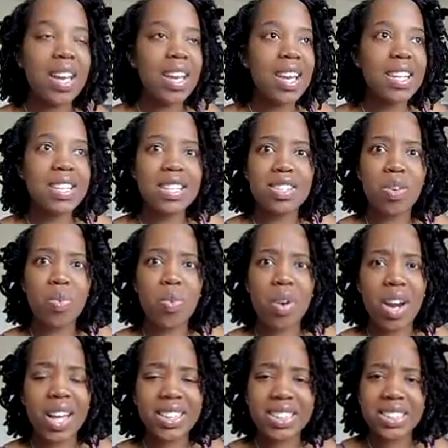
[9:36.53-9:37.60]
It doesn't work.
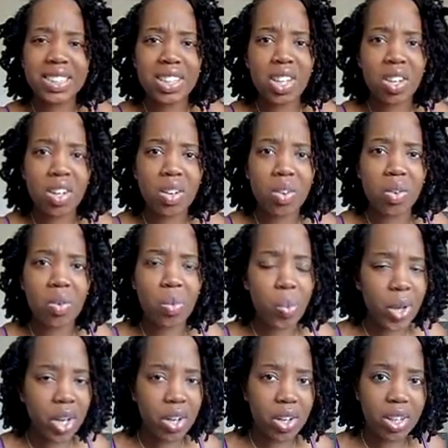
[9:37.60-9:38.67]
I just look
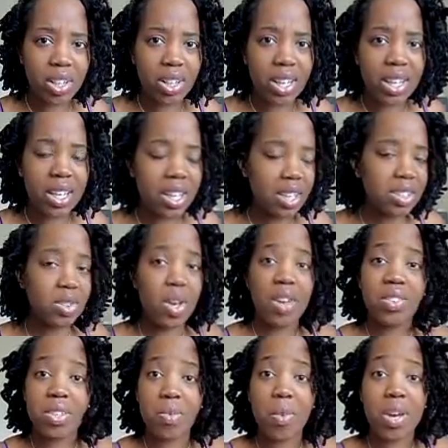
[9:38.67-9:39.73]
weird. Like, so
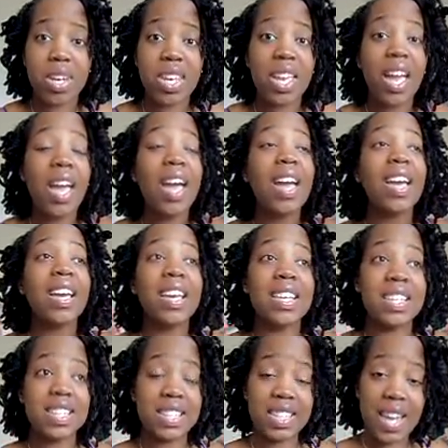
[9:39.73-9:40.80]
if somebody
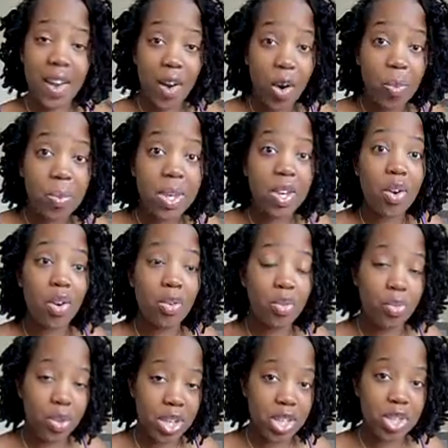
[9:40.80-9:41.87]
can tell me or
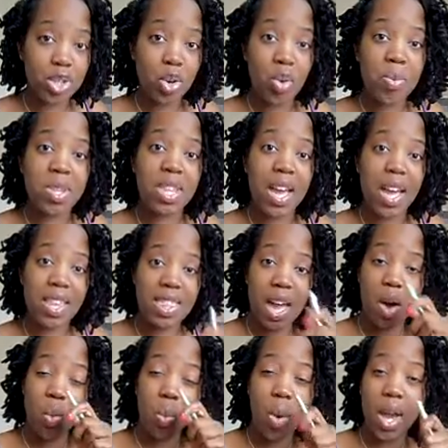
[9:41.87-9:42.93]
reassure me that
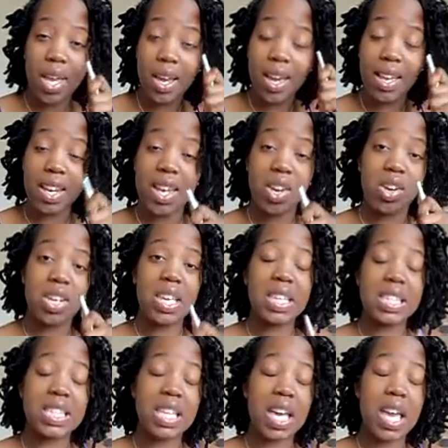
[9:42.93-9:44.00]
that white eyeliner on the
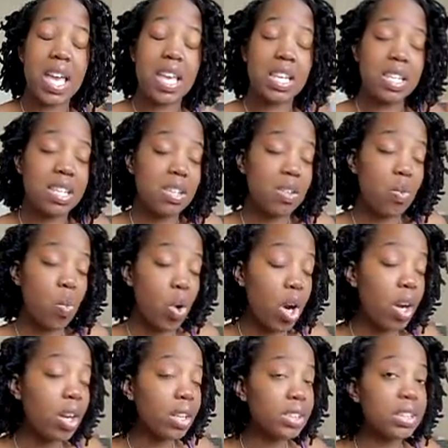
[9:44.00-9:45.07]
inside
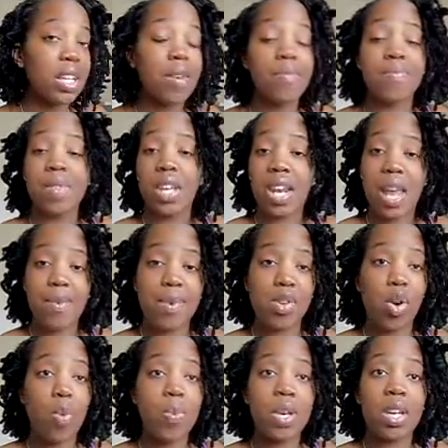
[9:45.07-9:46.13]
works, let me
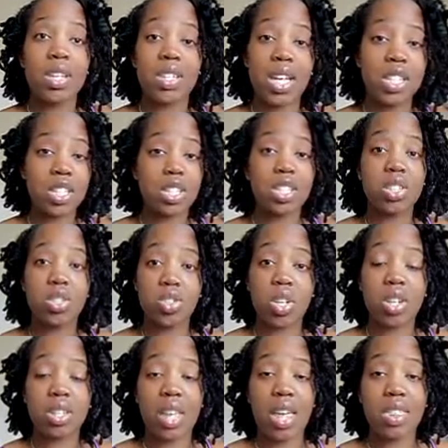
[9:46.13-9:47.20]
know, because I just
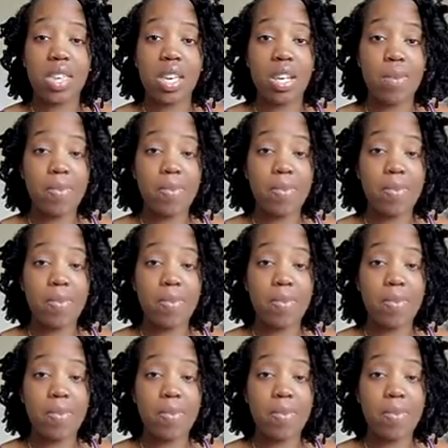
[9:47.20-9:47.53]
chucked that thing in the